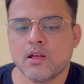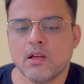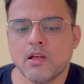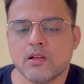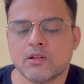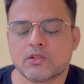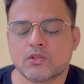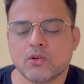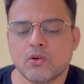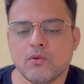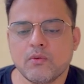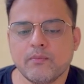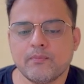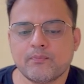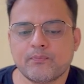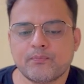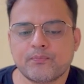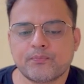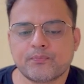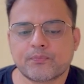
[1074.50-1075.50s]
So
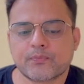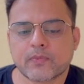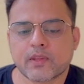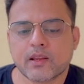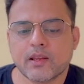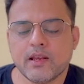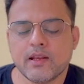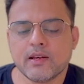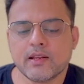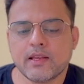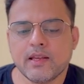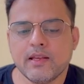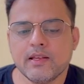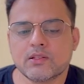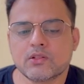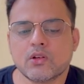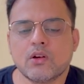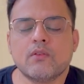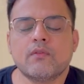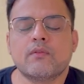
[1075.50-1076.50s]
in
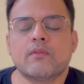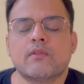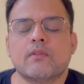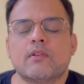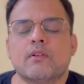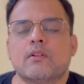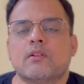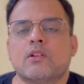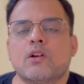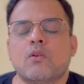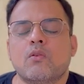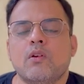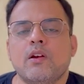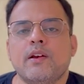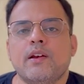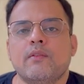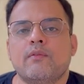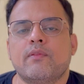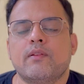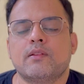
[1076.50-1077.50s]
case of, the only
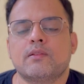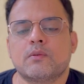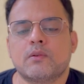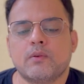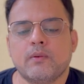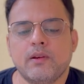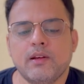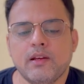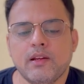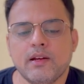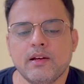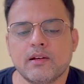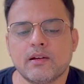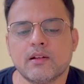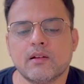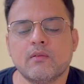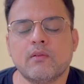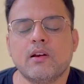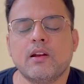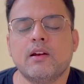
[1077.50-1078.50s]
difference between
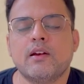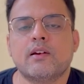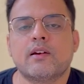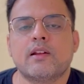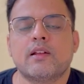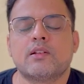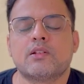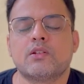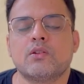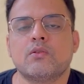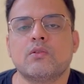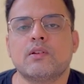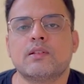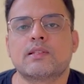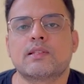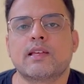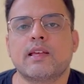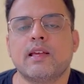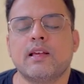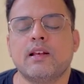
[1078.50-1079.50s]
interval and ratio
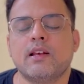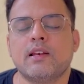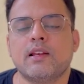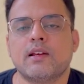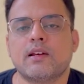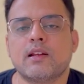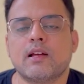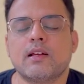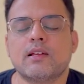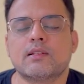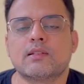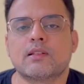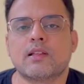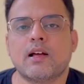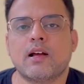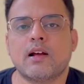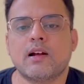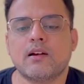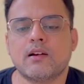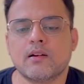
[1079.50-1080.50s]
scale data is
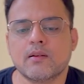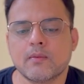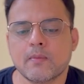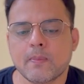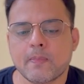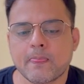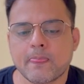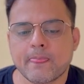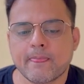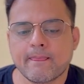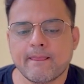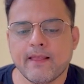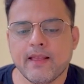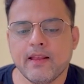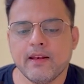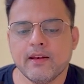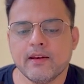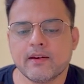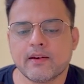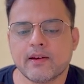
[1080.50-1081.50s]
that
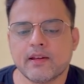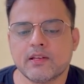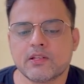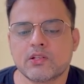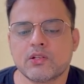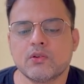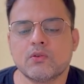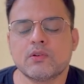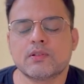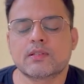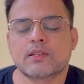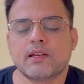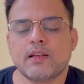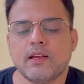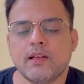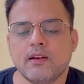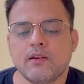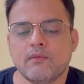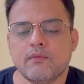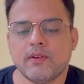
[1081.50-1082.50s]
in ratio
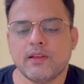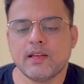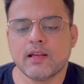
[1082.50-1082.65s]
scale we